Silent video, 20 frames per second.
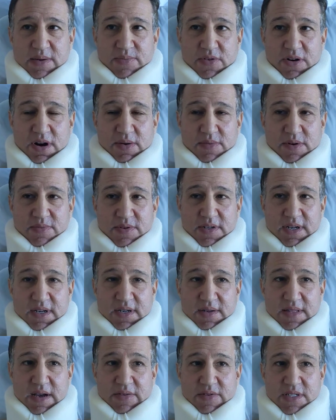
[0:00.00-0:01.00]
Probably
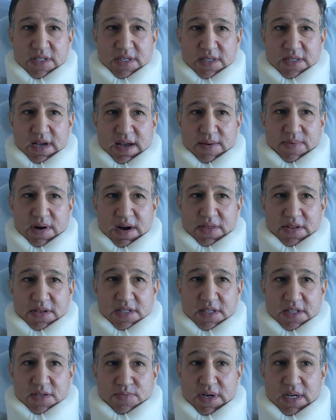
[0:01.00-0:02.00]
that was his
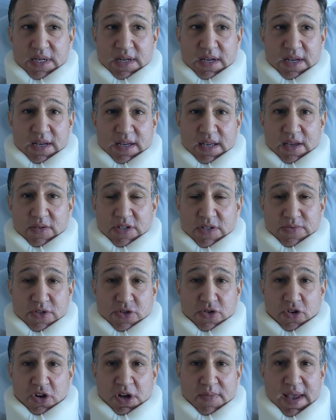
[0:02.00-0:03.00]
hypothesis, but he was
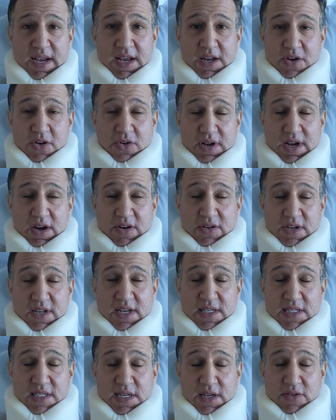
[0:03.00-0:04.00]
certainly making no
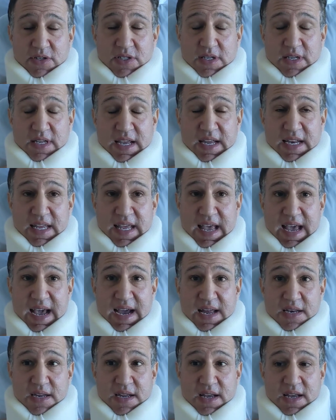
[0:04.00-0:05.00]
guarantees, and he
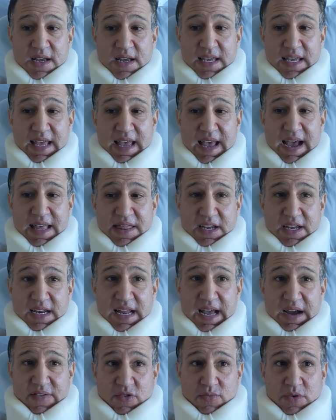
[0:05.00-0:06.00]
had the
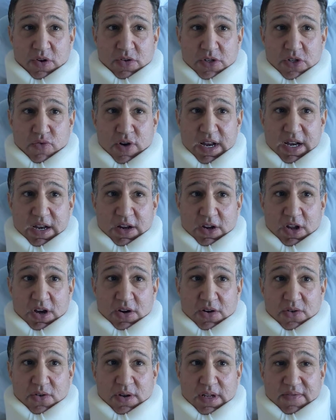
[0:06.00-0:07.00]
cadaver bones ready to
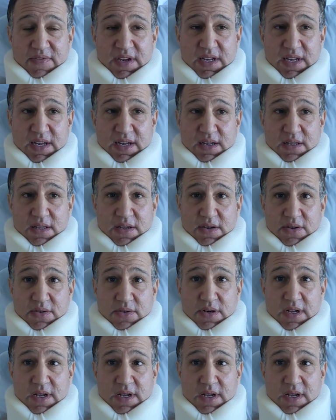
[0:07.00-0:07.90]
go if he needed to,